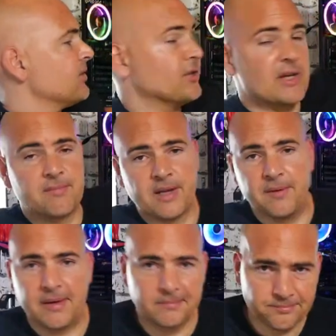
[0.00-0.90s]
that's a shame.
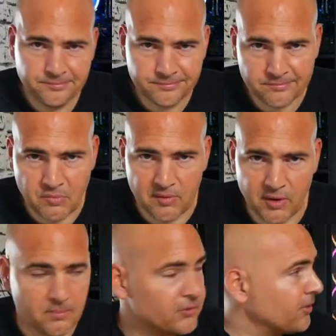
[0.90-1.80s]
Anyway, moving
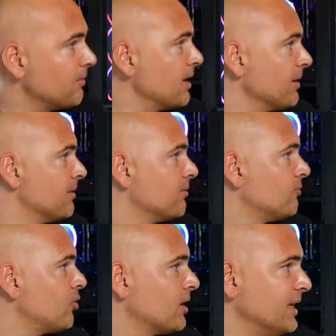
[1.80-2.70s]
on. So anyway,
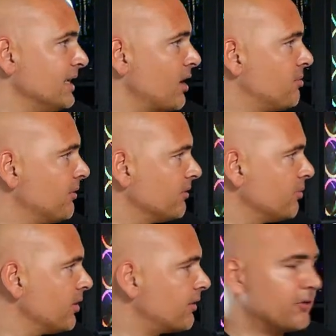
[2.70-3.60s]
Rocket League opens and
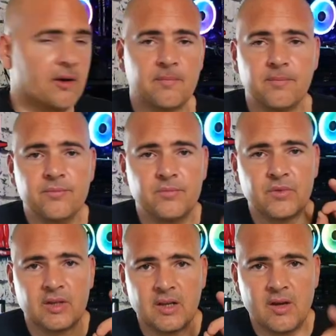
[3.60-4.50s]
works, so
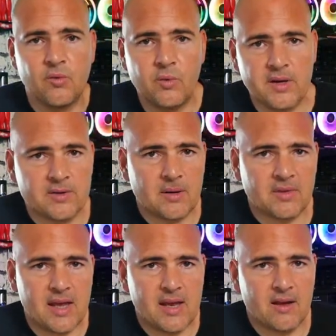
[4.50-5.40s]
Windows
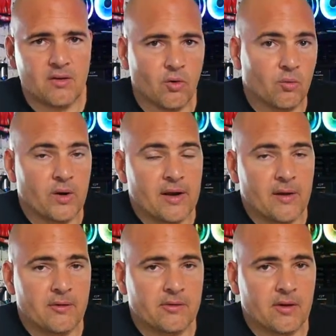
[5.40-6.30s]
update or
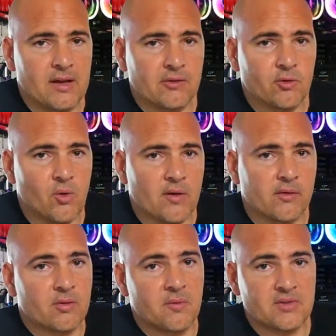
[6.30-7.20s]
Windows install over
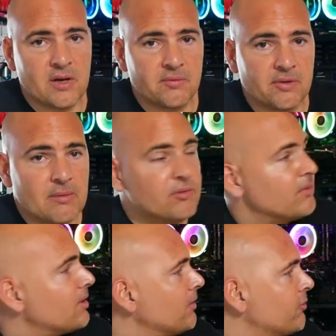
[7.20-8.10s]
the top of itself seems to
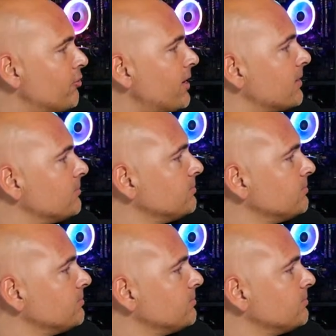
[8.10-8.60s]
have done the trick.